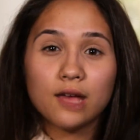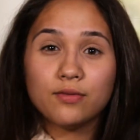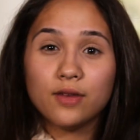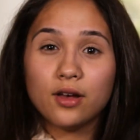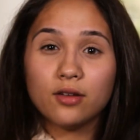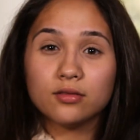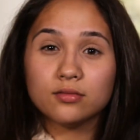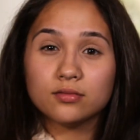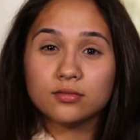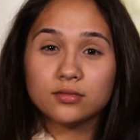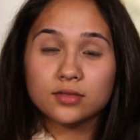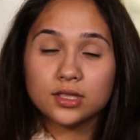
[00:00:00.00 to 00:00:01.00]
I felt
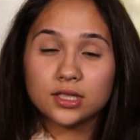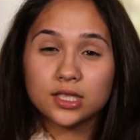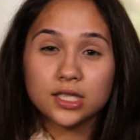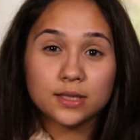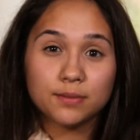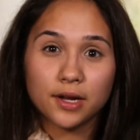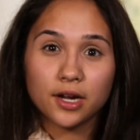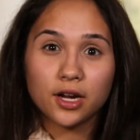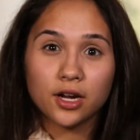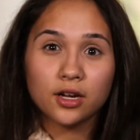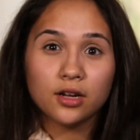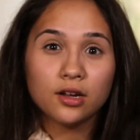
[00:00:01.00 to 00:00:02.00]

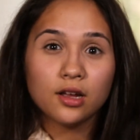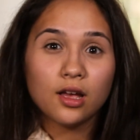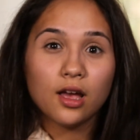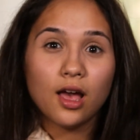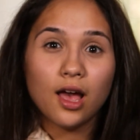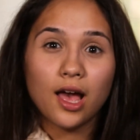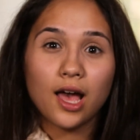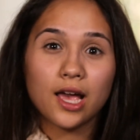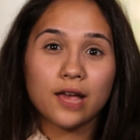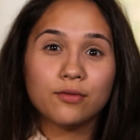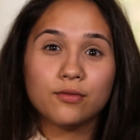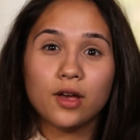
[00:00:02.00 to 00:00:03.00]
despair.
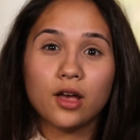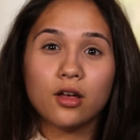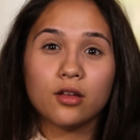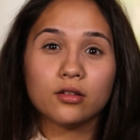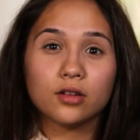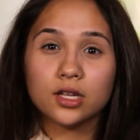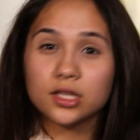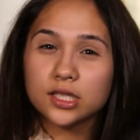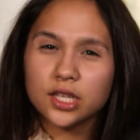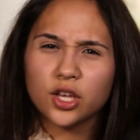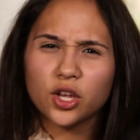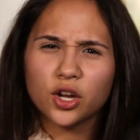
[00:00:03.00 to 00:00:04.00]
I felt
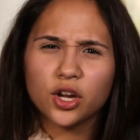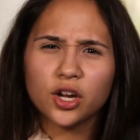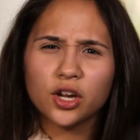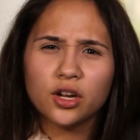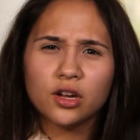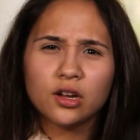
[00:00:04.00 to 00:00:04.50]
insecure.